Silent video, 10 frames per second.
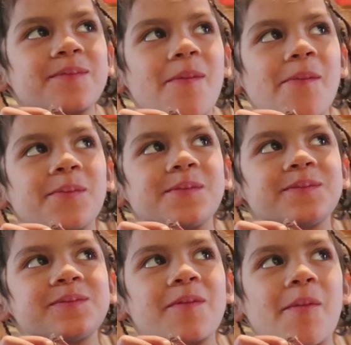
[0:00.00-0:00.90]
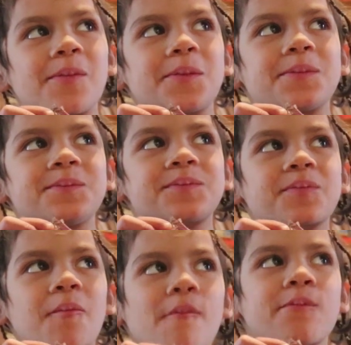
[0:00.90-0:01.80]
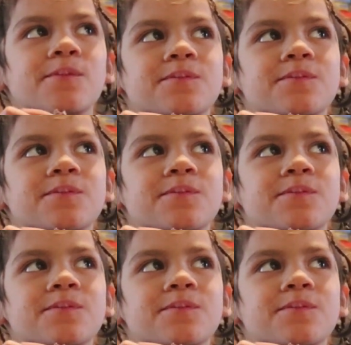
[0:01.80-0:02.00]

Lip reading: Is he right? Does it taste like lemonade?